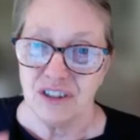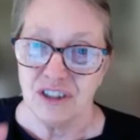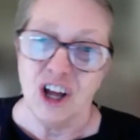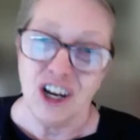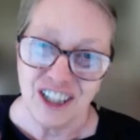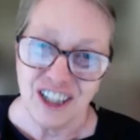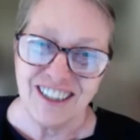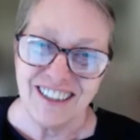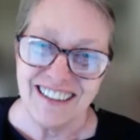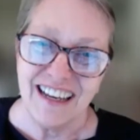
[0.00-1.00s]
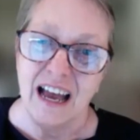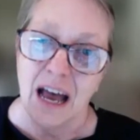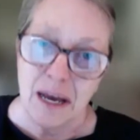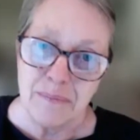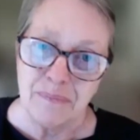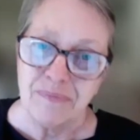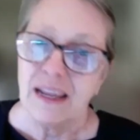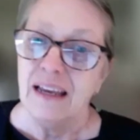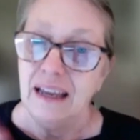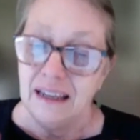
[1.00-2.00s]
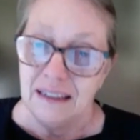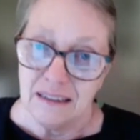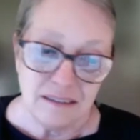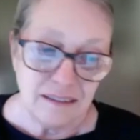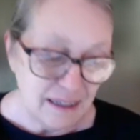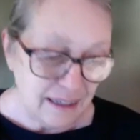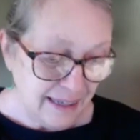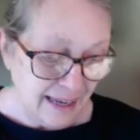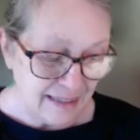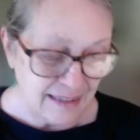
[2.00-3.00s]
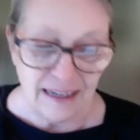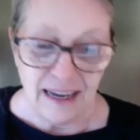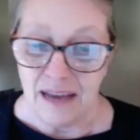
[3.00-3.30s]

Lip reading: longer, and it again